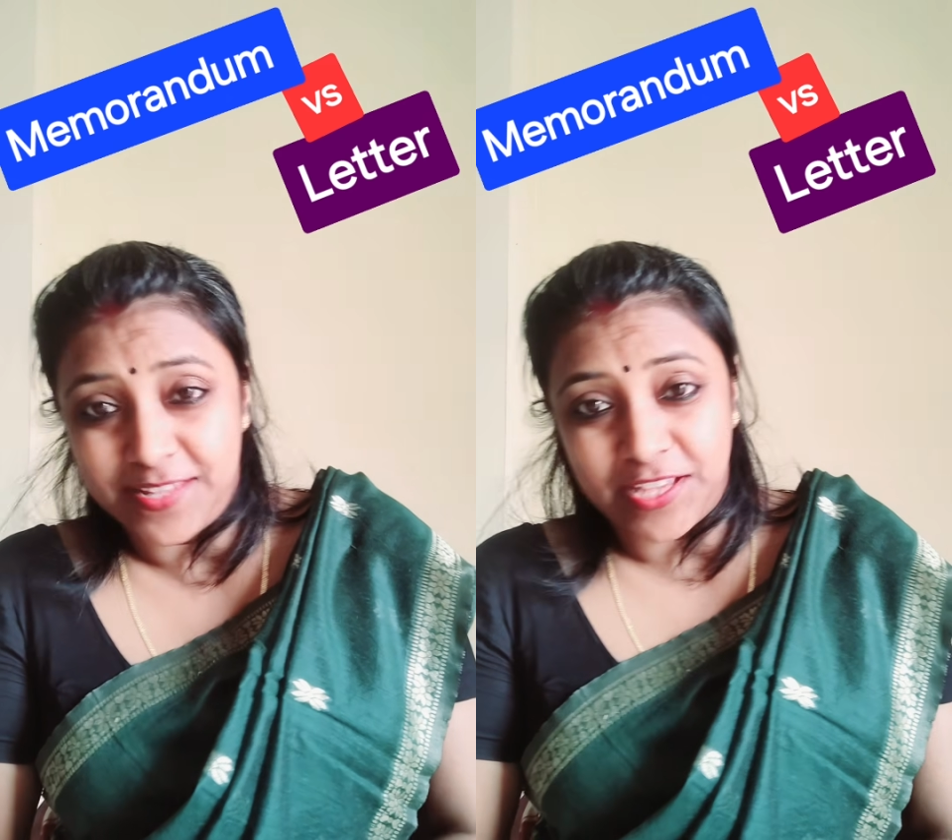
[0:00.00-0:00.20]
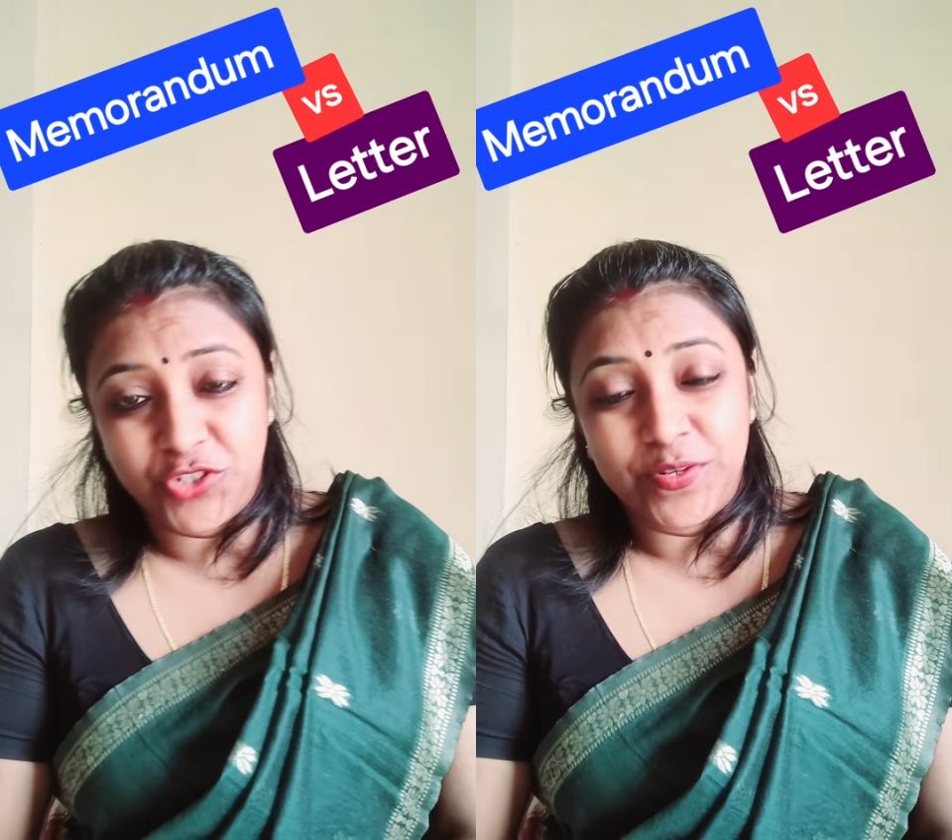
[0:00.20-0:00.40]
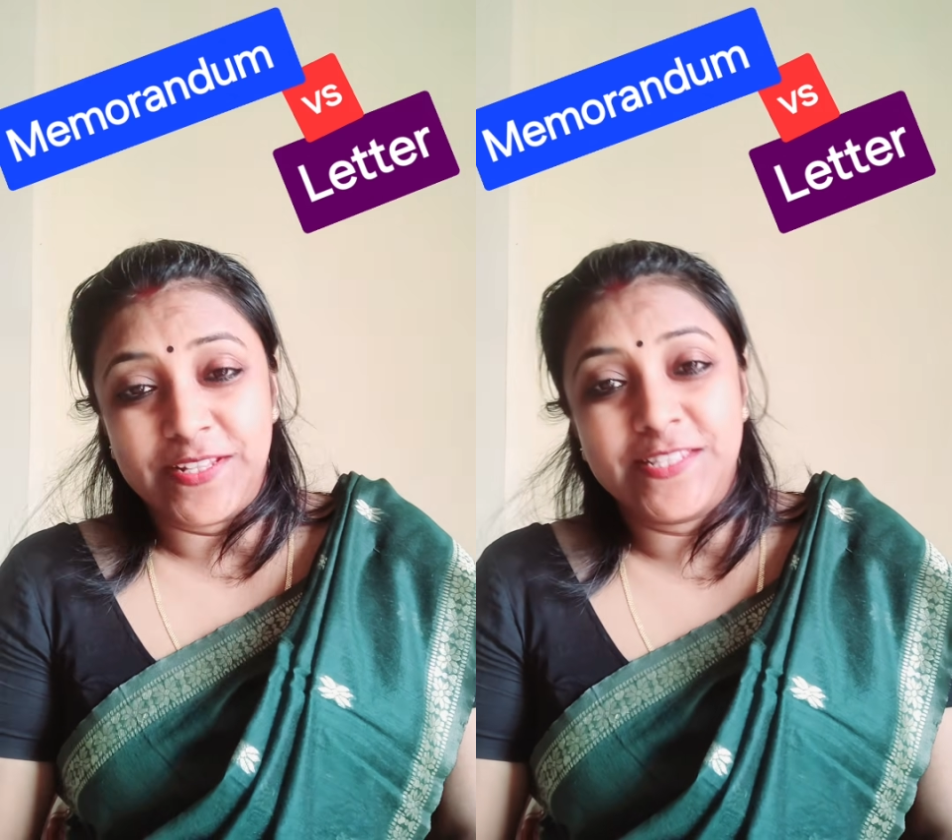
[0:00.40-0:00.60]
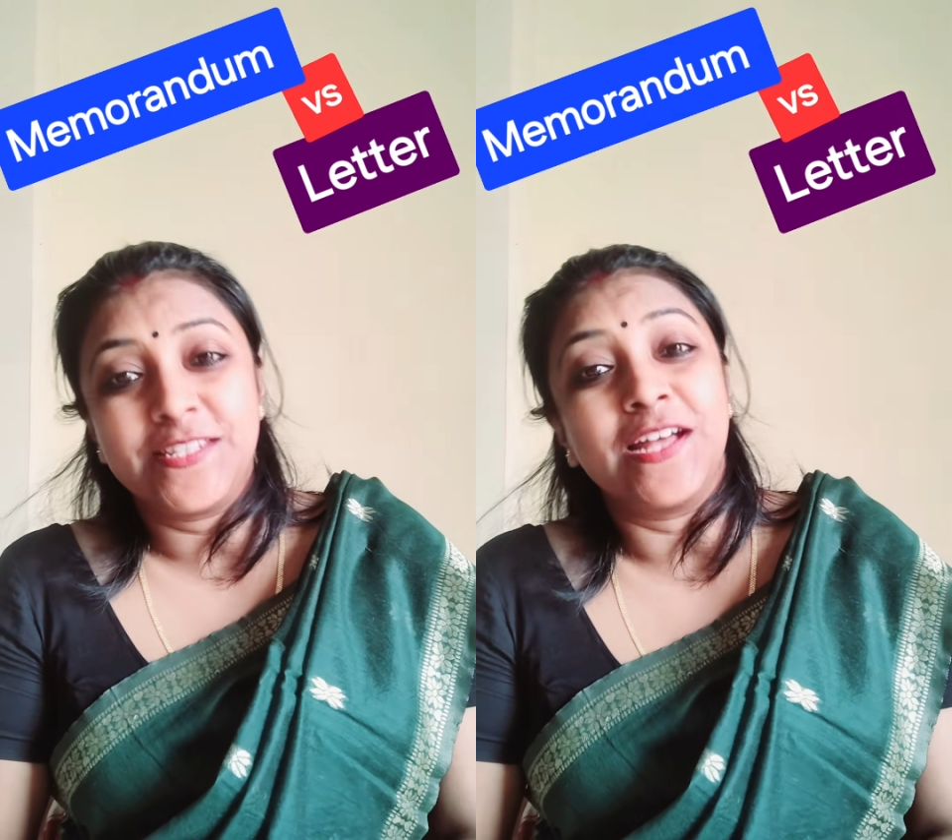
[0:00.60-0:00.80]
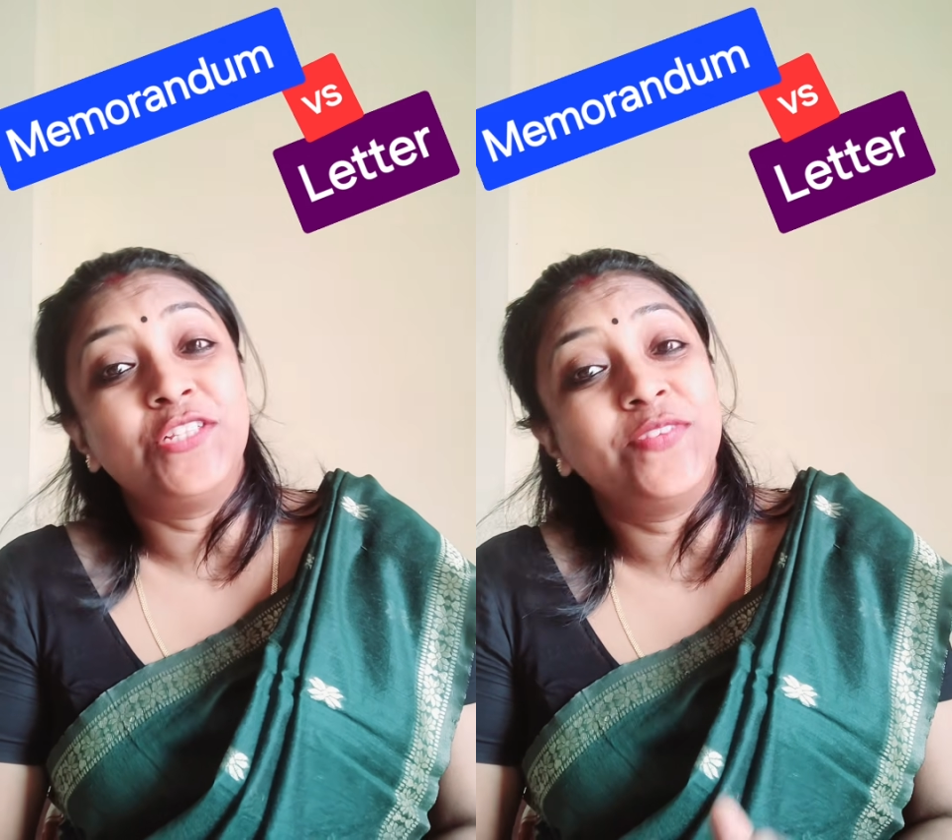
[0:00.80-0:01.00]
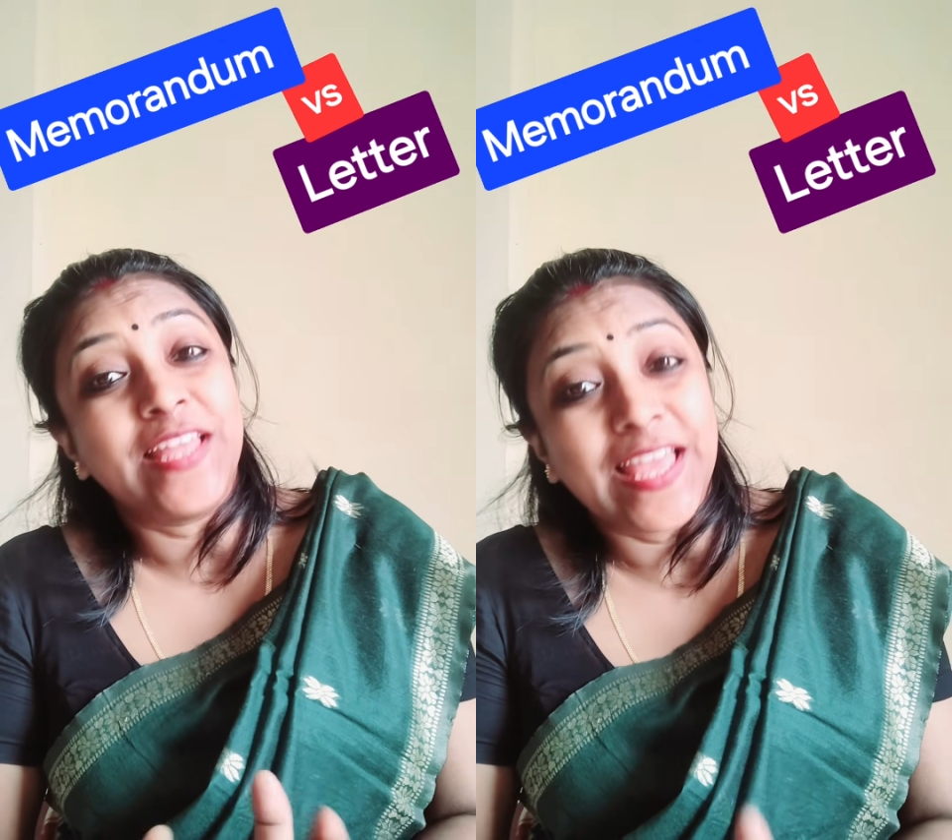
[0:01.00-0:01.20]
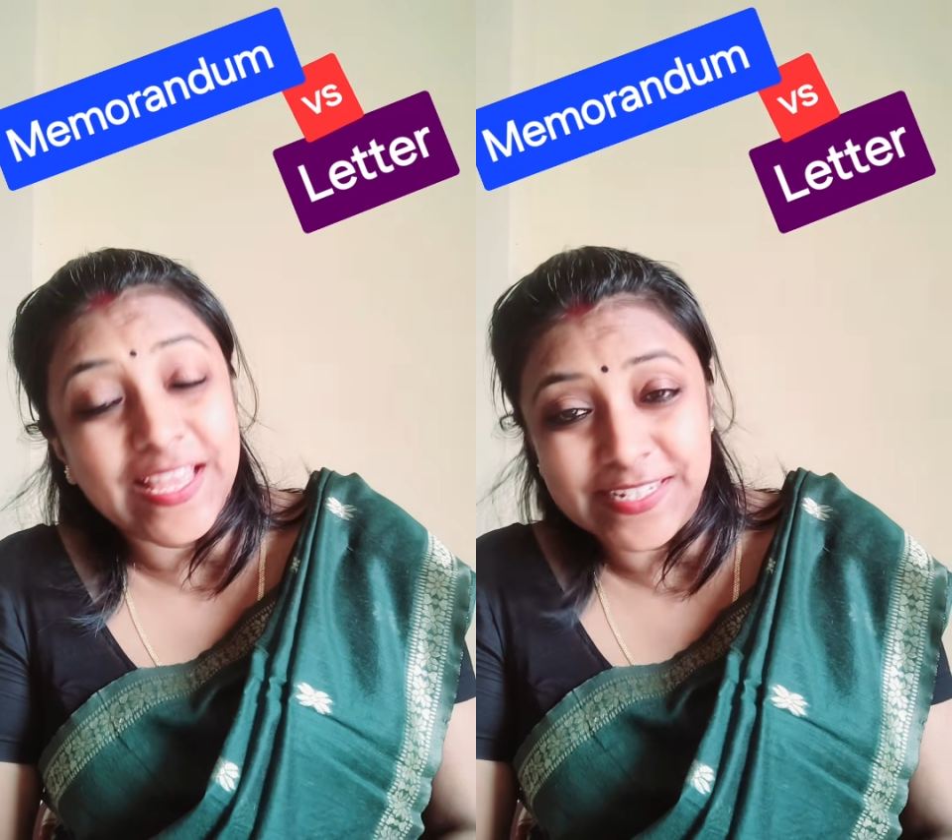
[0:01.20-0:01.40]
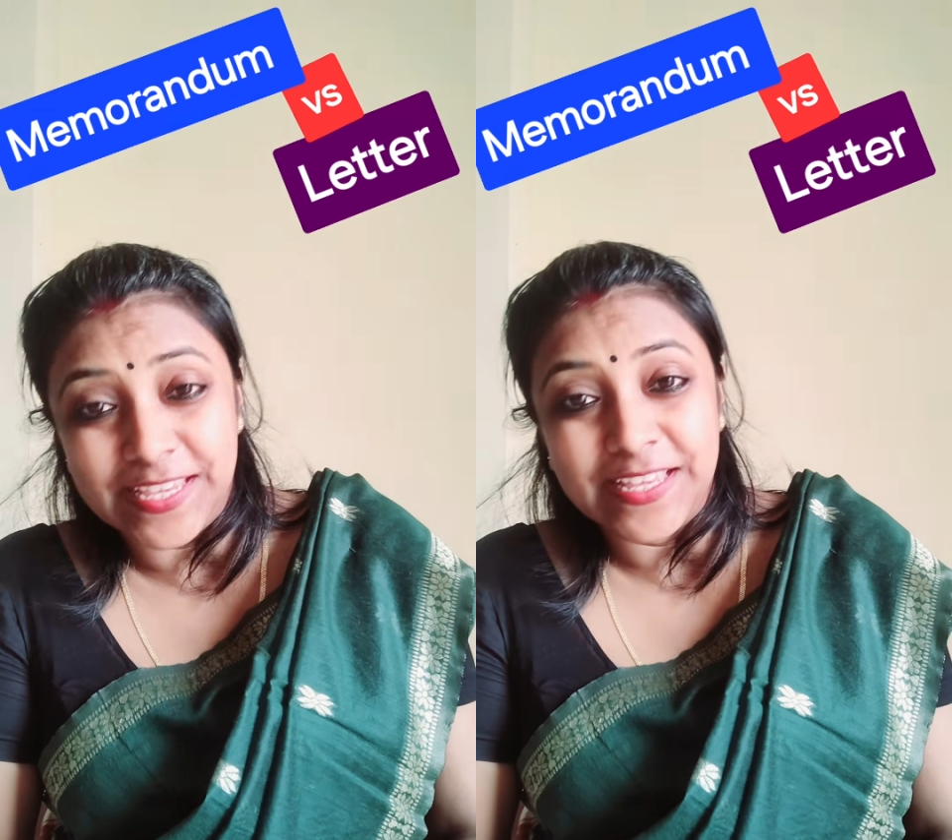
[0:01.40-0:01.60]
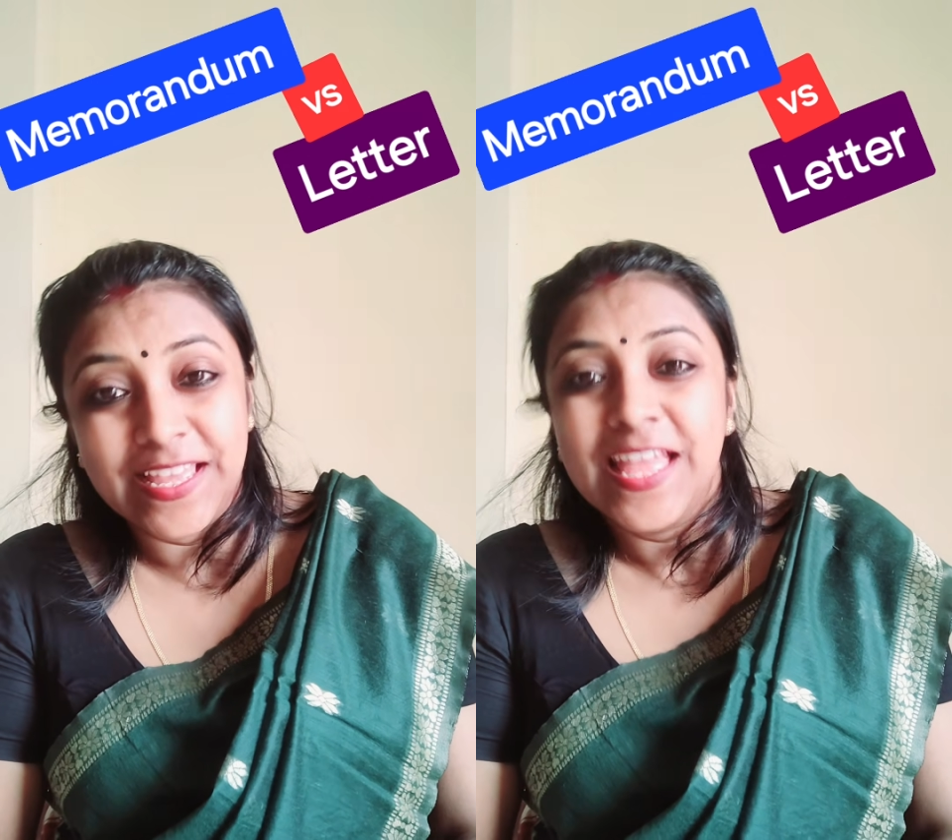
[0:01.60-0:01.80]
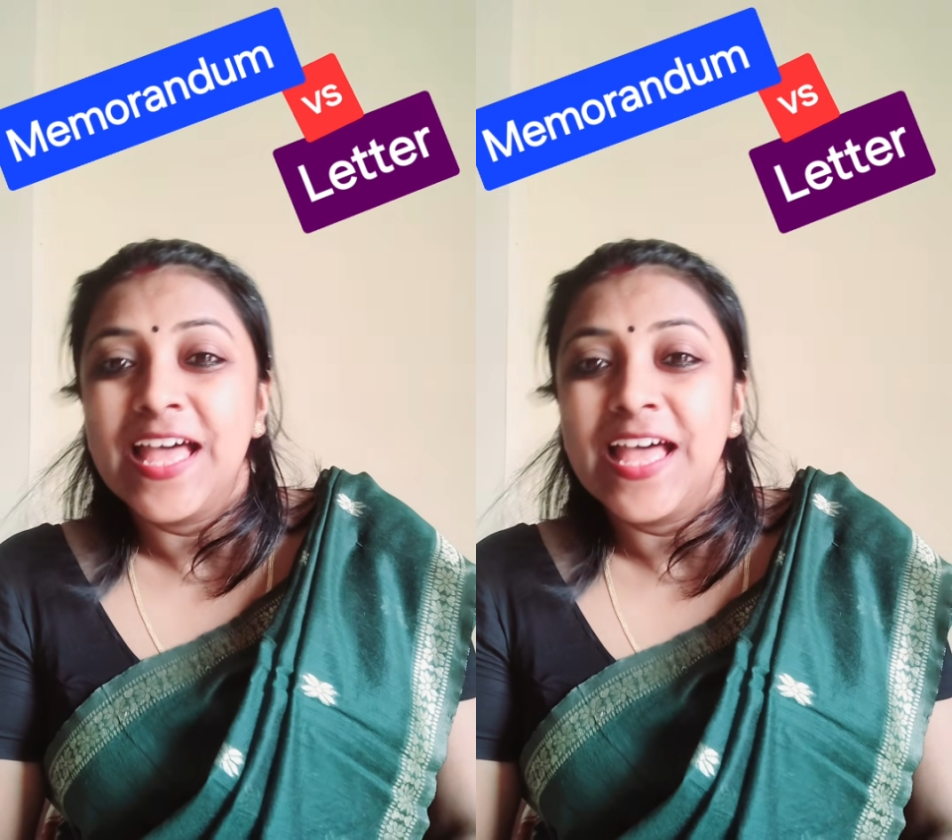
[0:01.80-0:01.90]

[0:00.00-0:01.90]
Actually, it starts with a heading,